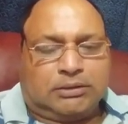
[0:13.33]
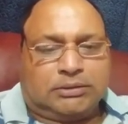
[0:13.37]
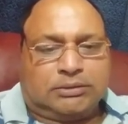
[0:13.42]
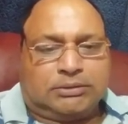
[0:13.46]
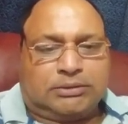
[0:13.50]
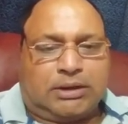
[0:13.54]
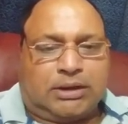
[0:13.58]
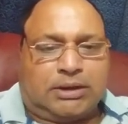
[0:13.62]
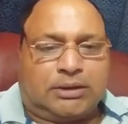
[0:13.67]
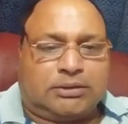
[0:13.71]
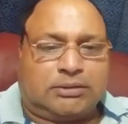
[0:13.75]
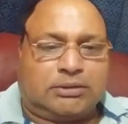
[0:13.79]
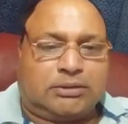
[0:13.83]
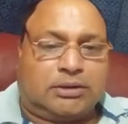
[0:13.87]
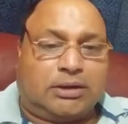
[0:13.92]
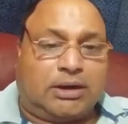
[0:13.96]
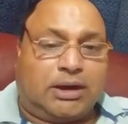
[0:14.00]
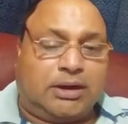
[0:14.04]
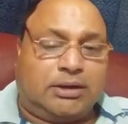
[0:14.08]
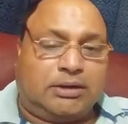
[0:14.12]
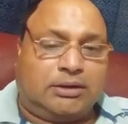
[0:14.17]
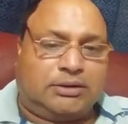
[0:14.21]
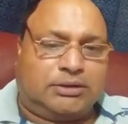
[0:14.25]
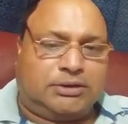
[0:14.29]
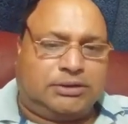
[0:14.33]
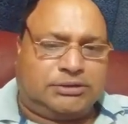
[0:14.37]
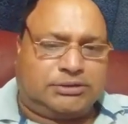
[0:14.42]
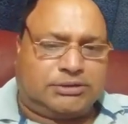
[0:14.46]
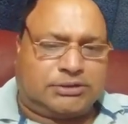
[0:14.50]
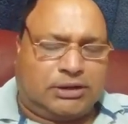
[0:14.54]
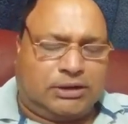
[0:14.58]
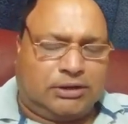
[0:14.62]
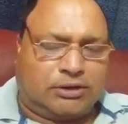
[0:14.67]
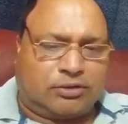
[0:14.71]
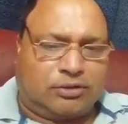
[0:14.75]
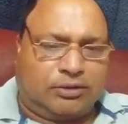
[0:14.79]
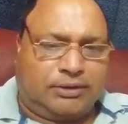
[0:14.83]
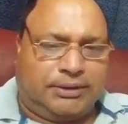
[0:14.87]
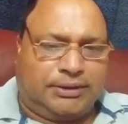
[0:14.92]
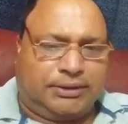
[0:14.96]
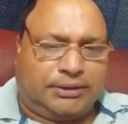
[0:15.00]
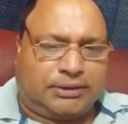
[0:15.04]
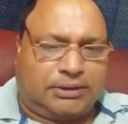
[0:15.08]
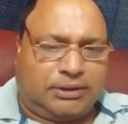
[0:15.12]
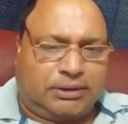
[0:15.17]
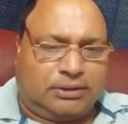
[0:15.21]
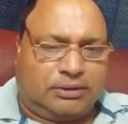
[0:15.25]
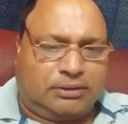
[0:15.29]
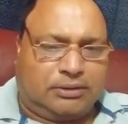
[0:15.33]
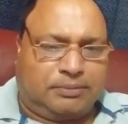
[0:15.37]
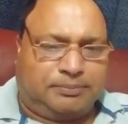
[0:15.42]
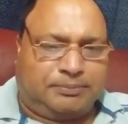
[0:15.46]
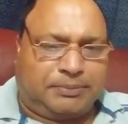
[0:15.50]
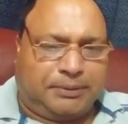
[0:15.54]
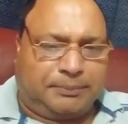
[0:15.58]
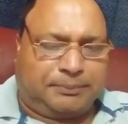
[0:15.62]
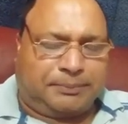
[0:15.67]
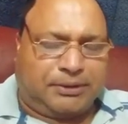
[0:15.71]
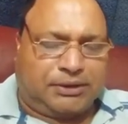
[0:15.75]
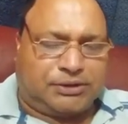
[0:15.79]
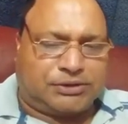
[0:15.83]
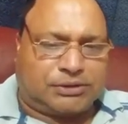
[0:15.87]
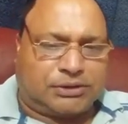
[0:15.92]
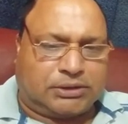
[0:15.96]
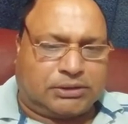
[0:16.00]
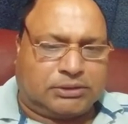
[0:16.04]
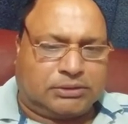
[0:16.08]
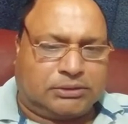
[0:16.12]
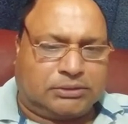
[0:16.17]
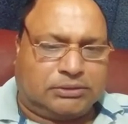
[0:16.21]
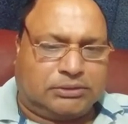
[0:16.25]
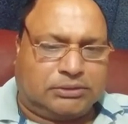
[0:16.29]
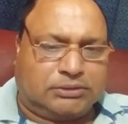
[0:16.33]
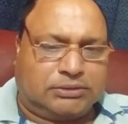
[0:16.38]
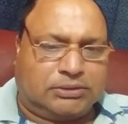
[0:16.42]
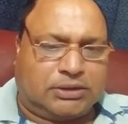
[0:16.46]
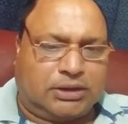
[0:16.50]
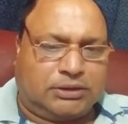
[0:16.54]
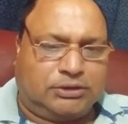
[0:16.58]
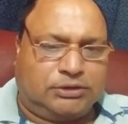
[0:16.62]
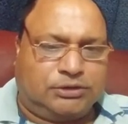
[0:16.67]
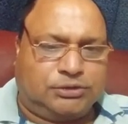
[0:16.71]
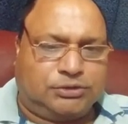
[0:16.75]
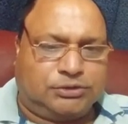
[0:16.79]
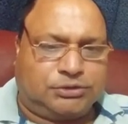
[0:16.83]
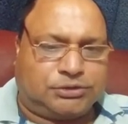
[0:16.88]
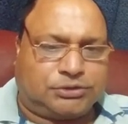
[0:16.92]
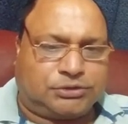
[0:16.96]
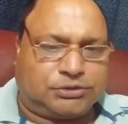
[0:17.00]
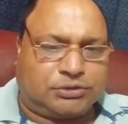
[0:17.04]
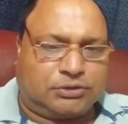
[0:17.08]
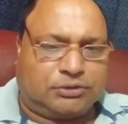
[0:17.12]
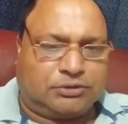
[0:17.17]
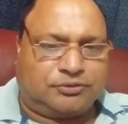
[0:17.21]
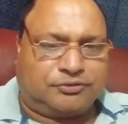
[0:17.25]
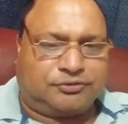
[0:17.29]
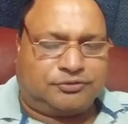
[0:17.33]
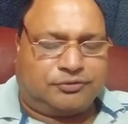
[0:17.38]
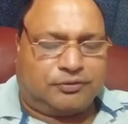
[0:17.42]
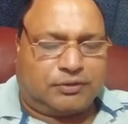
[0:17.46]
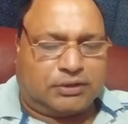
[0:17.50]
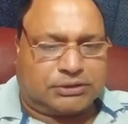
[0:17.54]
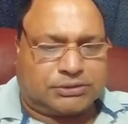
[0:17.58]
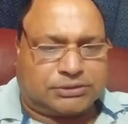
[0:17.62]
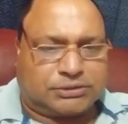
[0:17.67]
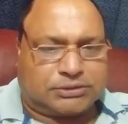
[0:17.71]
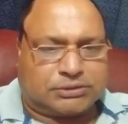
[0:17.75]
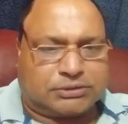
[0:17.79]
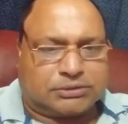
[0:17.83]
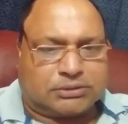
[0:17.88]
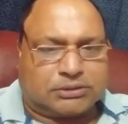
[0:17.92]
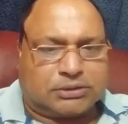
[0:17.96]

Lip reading: then and result-oriented preparation, then you should first